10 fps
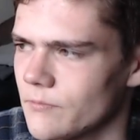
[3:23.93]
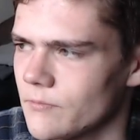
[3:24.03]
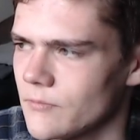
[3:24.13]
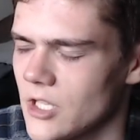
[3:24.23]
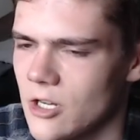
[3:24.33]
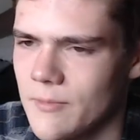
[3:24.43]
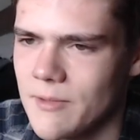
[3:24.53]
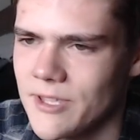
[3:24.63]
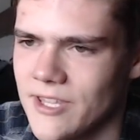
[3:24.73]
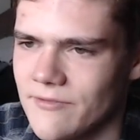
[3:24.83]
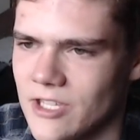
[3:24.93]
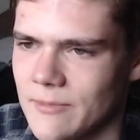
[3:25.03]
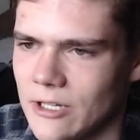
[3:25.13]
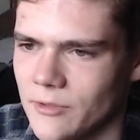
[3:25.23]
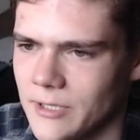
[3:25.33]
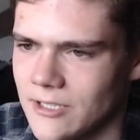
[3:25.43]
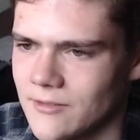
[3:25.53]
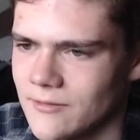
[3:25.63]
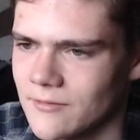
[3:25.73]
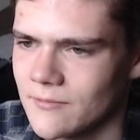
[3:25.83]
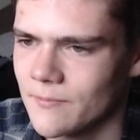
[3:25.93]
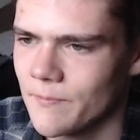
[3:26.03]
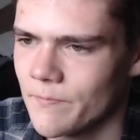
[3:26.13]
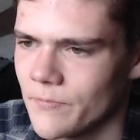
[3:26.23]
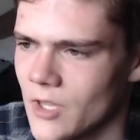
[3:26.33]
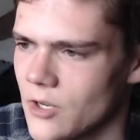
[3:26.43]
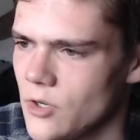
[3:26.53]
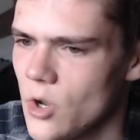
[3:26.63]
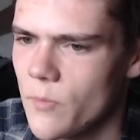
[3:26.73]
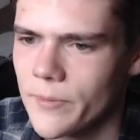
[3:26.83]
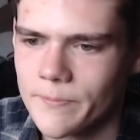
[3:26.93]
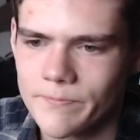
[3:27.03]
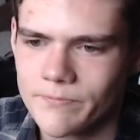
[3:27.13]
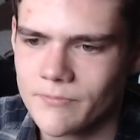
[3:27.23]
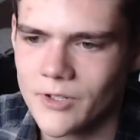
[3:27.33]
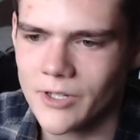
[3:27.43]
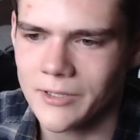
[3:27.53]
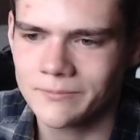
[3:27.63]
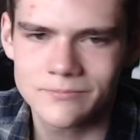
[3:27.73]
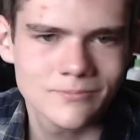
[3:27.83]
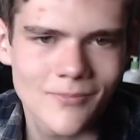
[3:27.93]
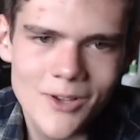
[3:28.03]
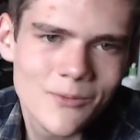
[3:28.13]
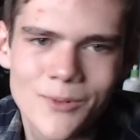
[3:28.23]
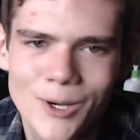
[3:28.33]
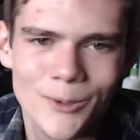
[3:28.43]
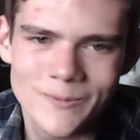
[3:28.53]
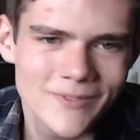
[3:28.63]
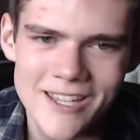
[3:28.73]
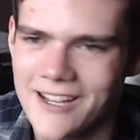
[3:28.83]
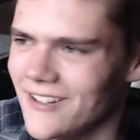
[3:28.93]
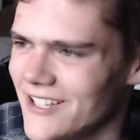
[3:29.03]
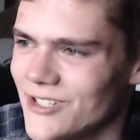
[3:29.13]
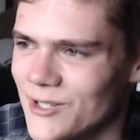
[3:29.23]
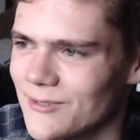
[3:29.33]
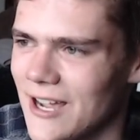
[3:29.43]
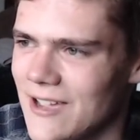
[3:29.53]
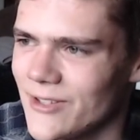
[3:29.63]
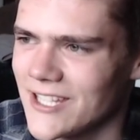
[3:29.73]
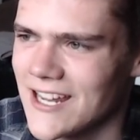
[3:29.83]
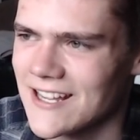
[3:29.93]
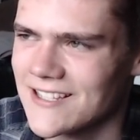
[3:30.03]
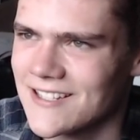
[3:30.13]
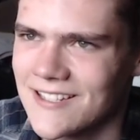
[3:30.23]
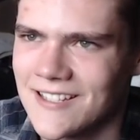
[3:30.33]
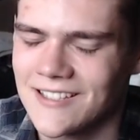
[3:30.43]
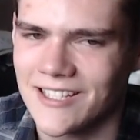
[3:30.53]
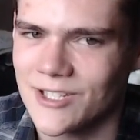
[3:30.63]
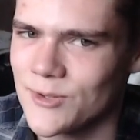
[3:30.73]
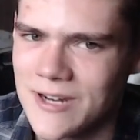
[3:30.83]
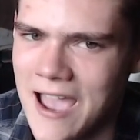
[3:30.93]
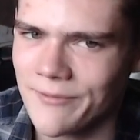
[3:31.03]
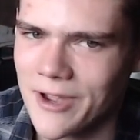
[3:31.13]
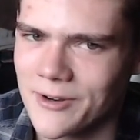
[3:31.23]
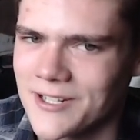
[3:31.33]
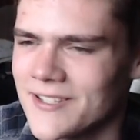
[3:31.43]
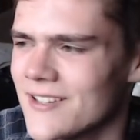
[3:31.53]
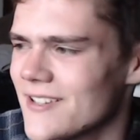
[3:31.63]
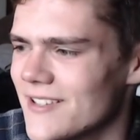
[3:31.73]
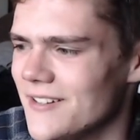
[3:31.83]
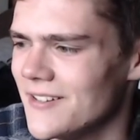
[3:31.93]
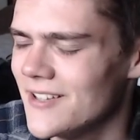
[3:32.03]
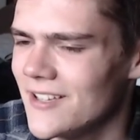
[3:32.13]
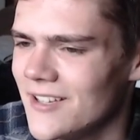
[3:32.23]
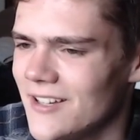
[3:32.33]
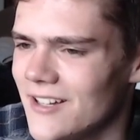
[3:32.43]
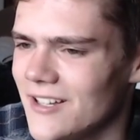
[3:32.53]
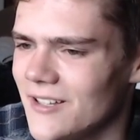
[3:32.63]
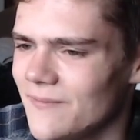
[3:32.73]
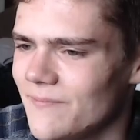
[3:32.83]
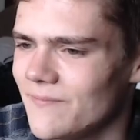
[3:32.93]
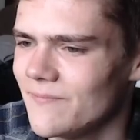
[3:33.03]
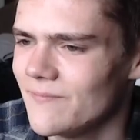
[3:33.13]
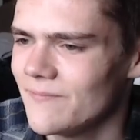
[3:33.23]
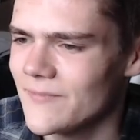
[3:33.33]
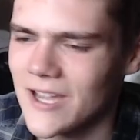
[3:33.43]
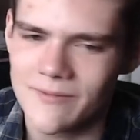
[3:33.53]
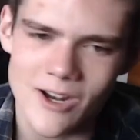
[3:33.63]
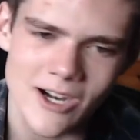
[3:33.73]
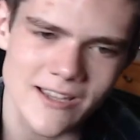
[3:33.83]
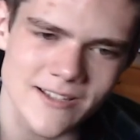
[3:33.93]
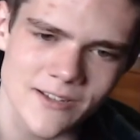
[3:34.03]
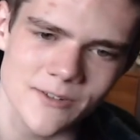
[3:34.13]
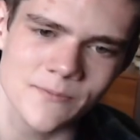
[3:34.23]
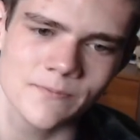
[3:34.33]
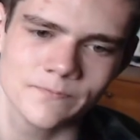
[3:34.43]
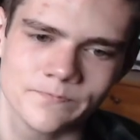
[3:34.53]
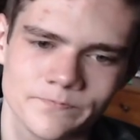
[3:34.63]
You know, maybe they've emailed me. Nope. Okay. Well, you know, it should arrive in the next, like, 2.5 hours. So, yeah. All right. See you, dude.